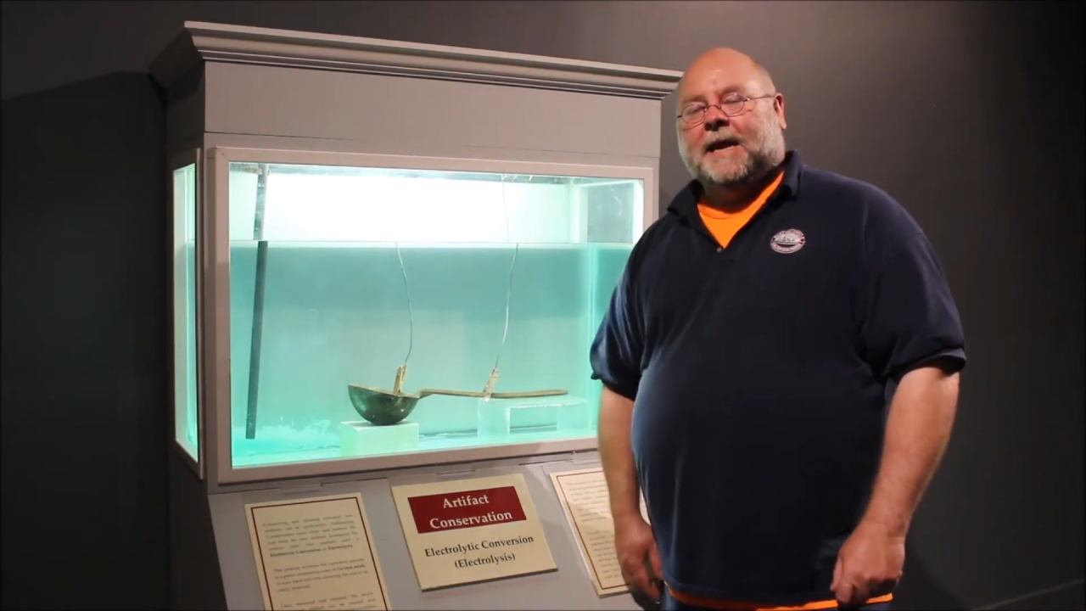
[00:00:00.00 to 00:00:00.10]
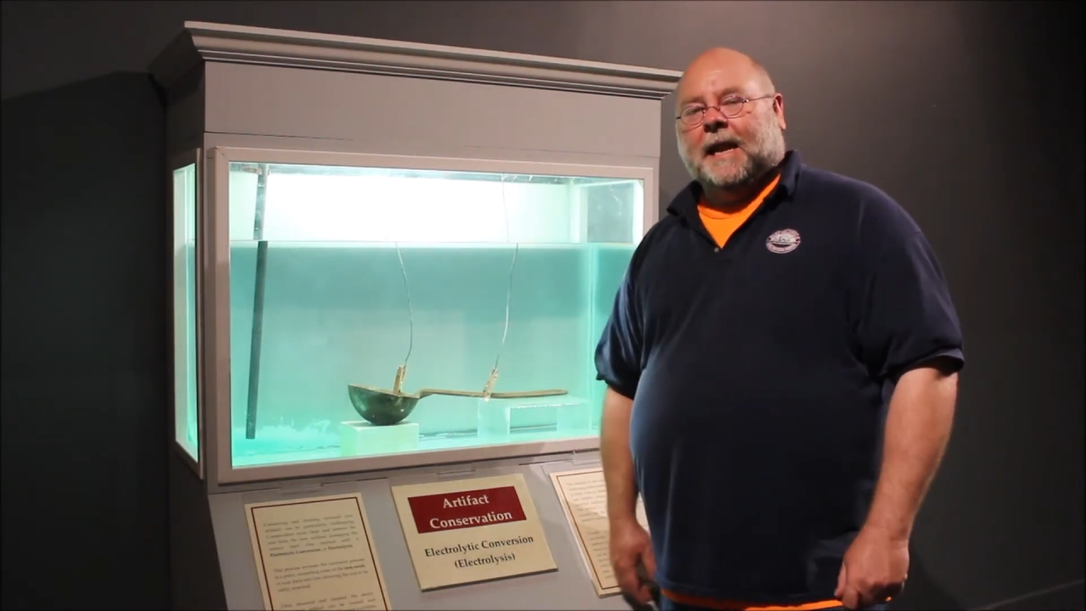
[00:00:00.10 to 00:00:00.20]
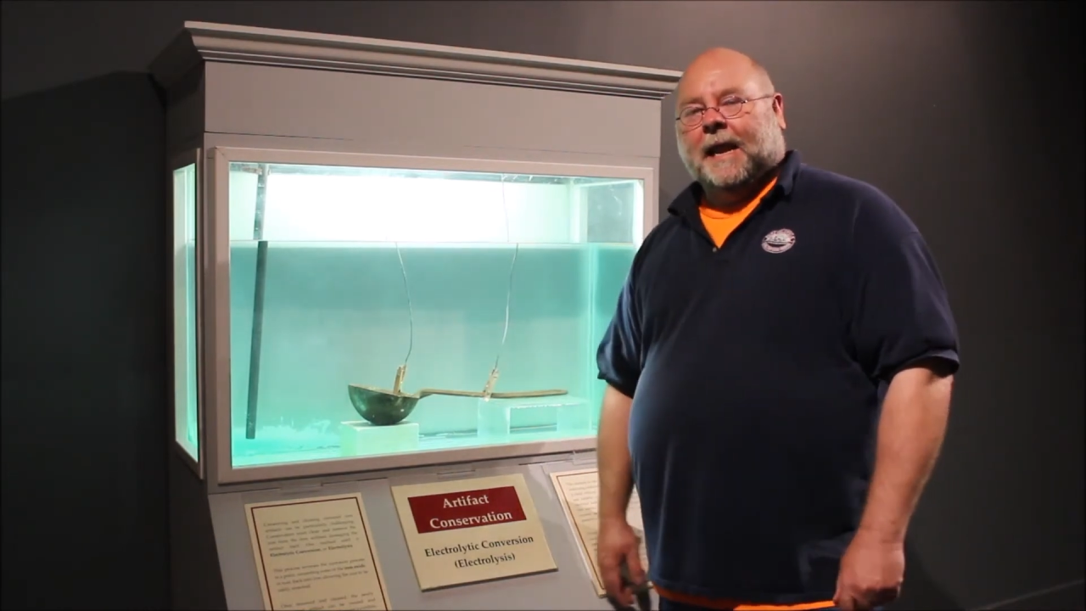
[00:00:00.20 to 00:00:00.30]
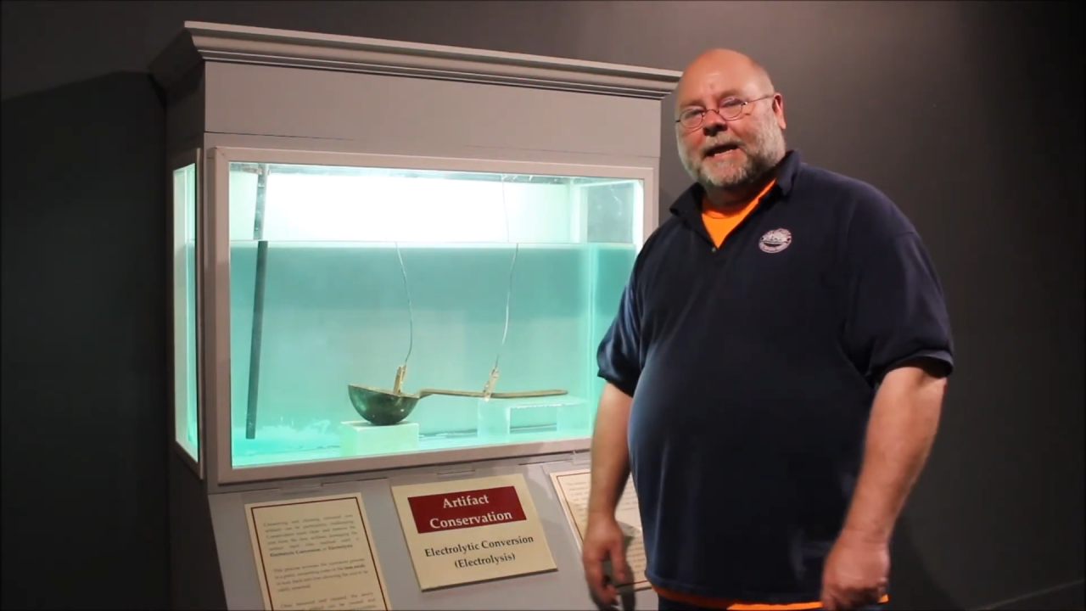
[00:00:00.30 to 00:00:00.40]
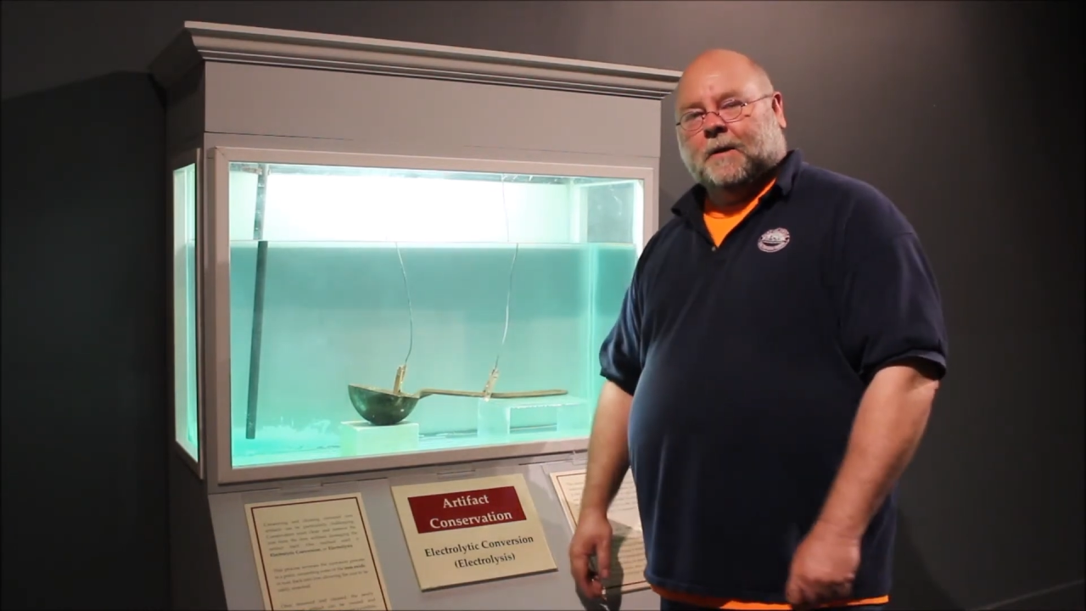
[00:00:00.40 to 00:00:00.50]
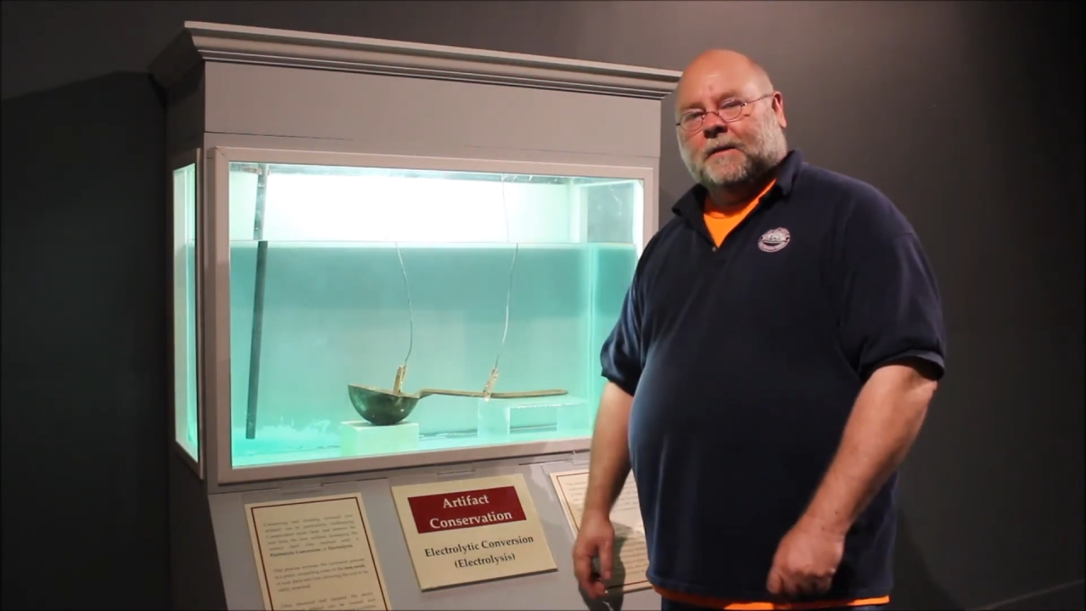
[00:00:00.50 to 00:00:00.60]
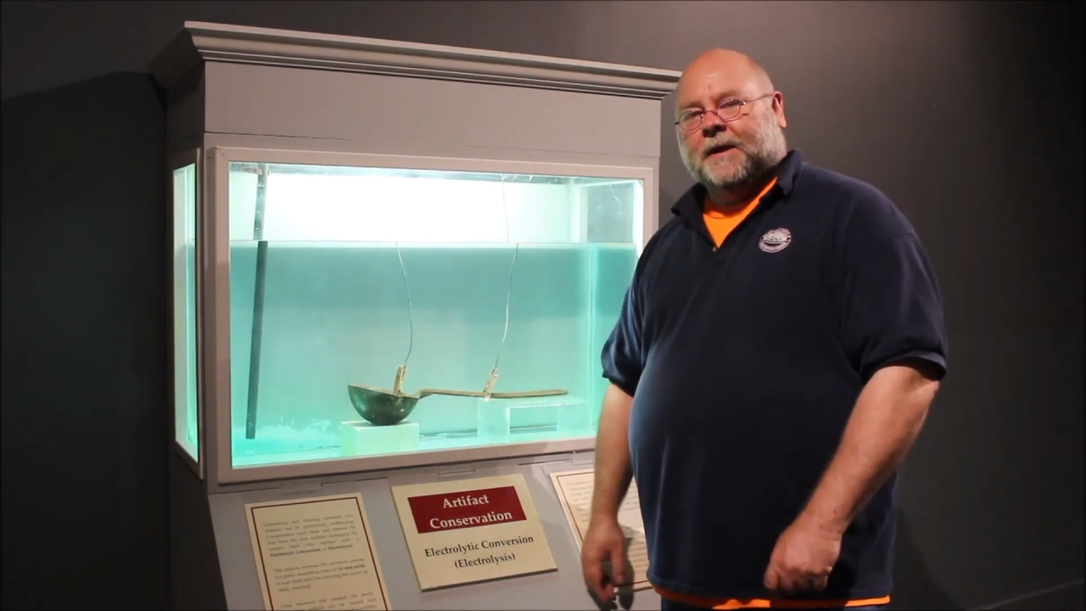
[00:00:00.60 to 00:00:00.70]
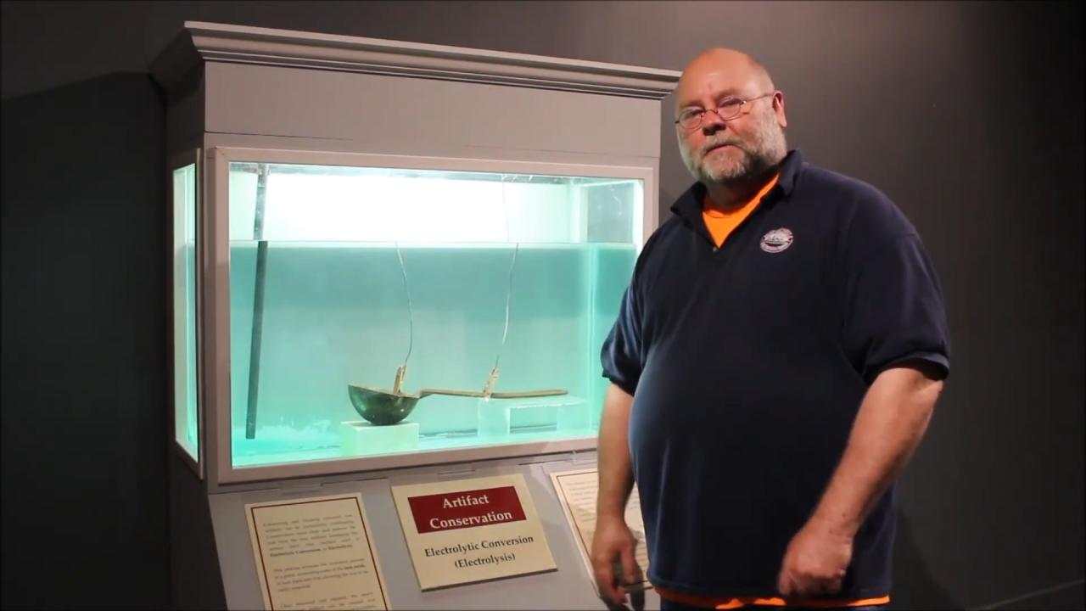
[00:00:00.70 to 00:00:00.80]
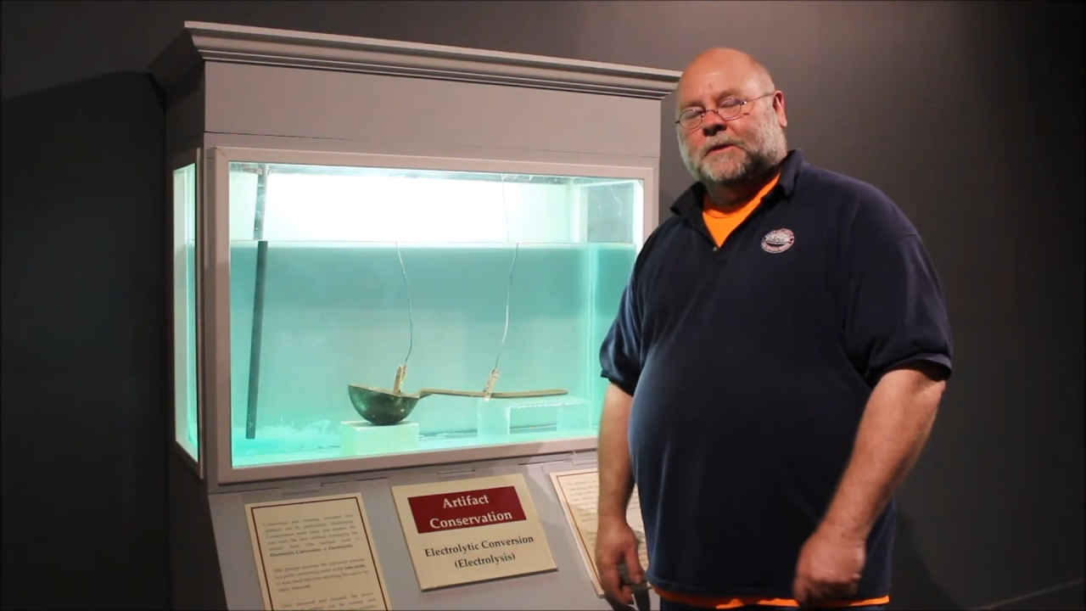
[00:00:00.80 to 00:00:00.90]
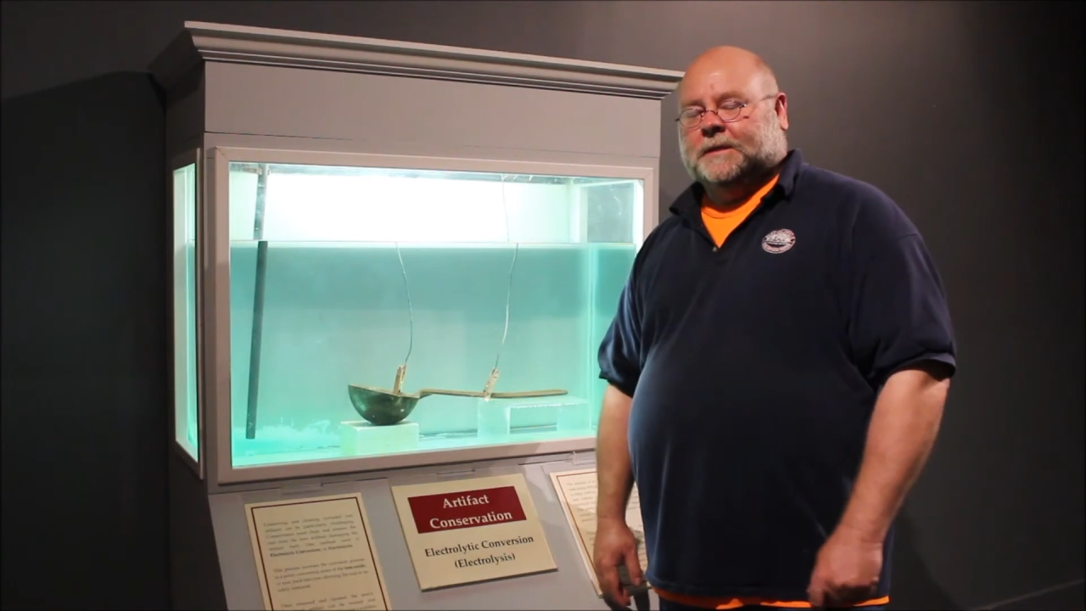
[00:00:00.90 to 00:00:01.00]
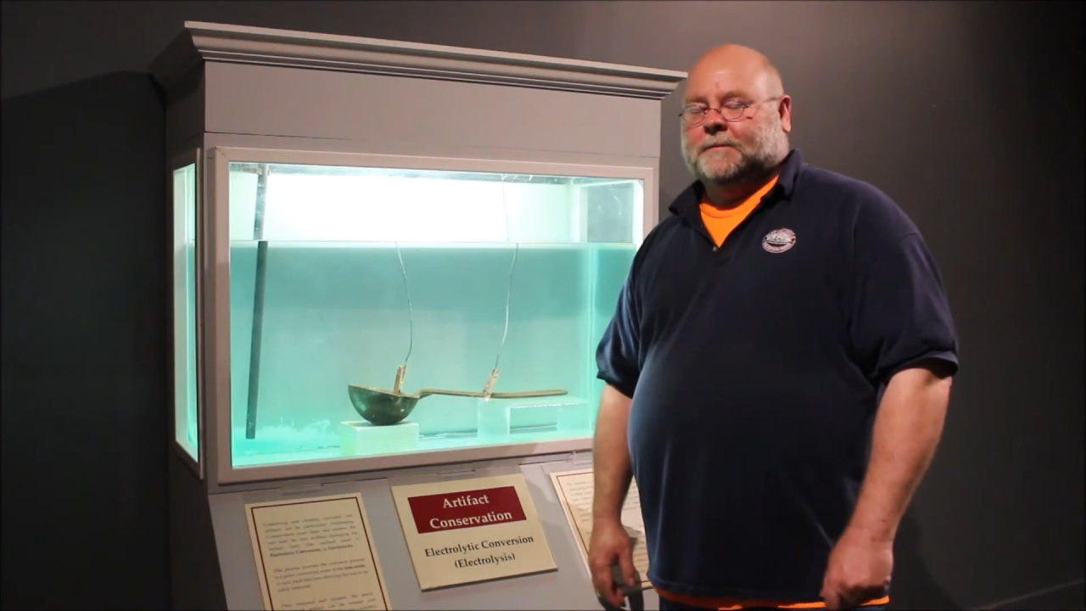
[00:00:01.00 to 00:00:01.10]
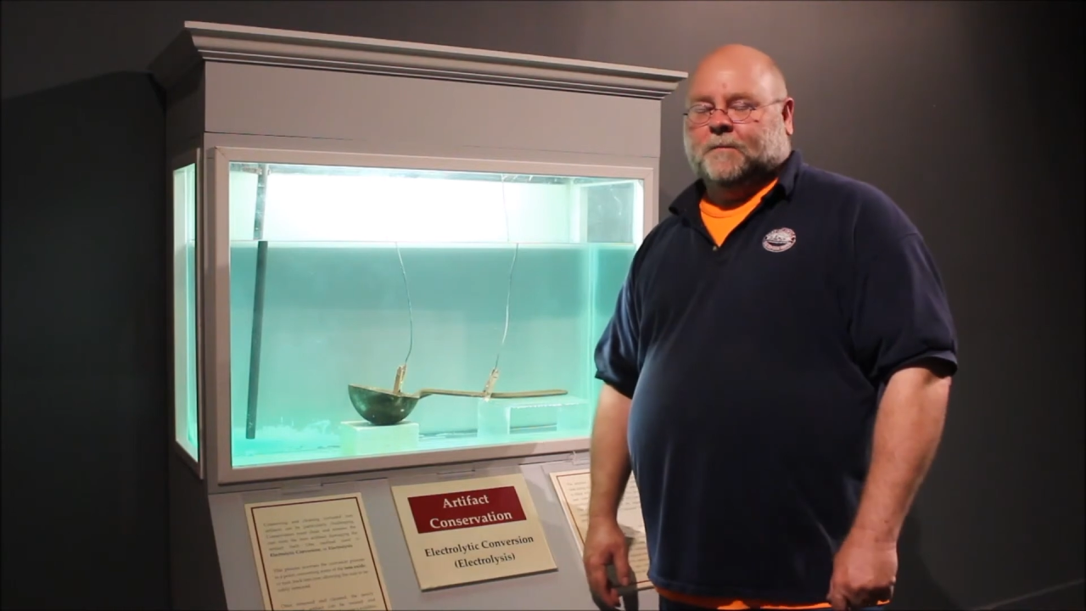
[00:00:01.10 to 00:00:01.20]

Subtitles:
ladle that was